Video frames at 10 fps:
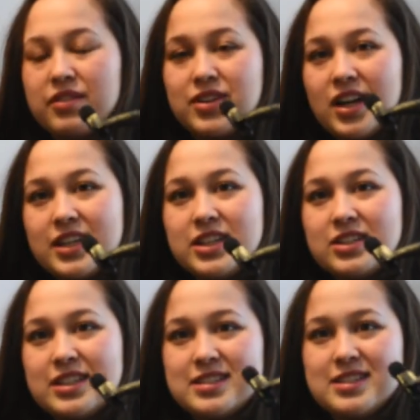I've got here
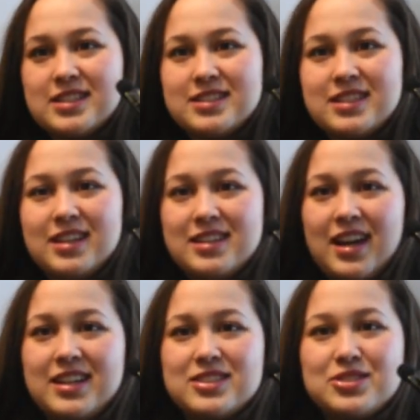is this
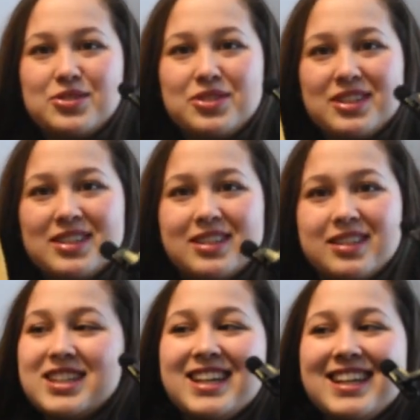dinosaur
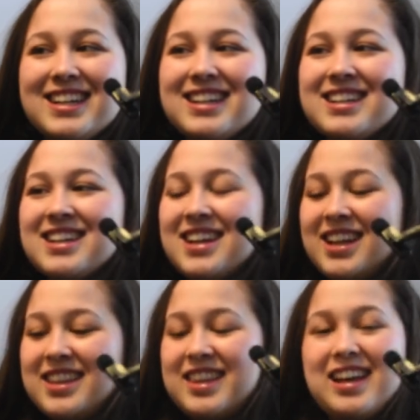hoodie
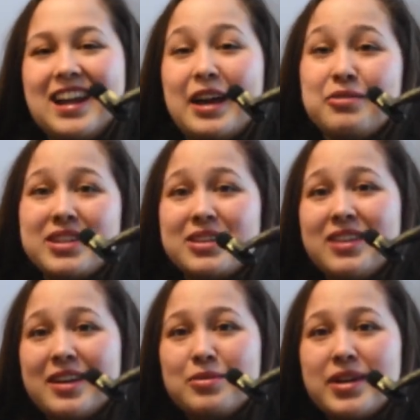that I really
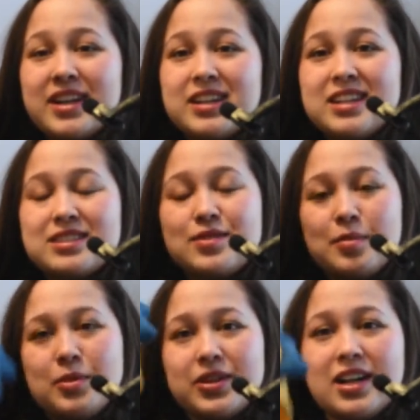like wearing. It's from
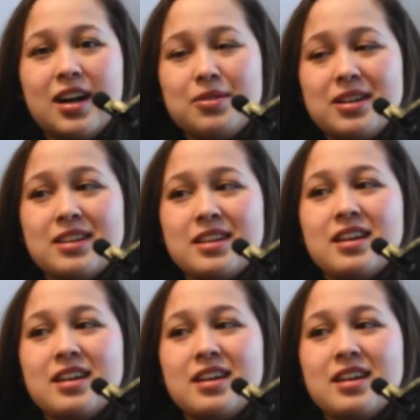Modakawa.